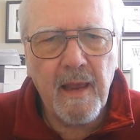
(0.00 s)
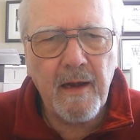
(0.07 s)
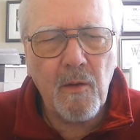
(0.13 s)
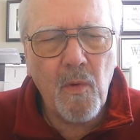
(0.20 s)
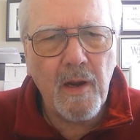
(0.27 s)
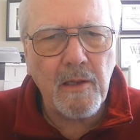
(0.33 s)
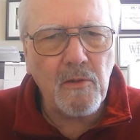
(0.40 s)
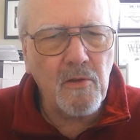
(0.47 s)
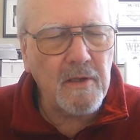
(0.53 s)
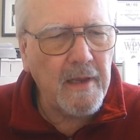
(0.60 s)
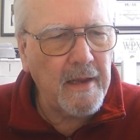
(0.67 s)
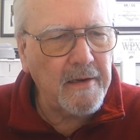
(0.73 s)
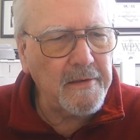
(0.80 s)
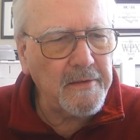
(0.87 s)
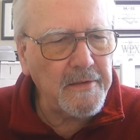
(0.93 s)
And I want to look
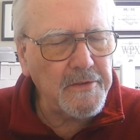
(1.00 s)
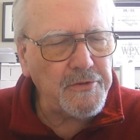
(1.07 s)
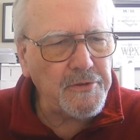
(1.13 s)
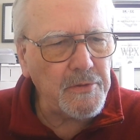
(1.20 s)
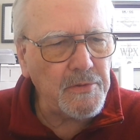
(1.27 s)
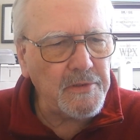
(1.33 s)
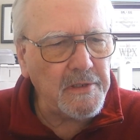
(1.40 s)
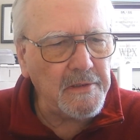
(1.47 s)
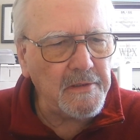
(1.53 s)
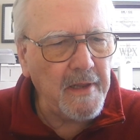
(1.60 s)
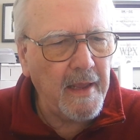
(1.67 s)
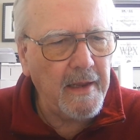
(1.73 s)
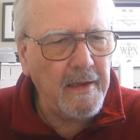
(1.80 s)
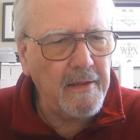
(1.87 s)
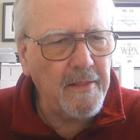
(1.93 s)
at an issue
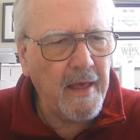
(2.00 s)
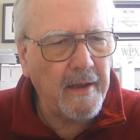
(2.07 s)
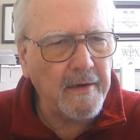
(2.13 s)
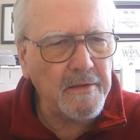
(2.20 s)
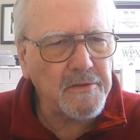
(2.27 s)
today that